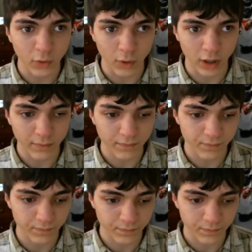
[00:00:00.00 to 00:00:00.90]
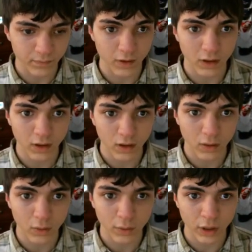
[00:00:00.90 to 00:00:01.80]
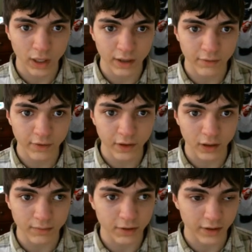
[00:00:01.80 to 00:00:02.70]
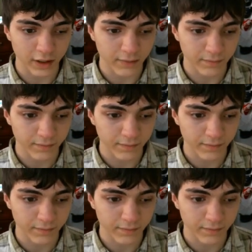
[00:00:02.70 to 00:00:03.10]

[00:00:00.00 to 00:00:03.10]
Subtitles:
want. We want everything up to there.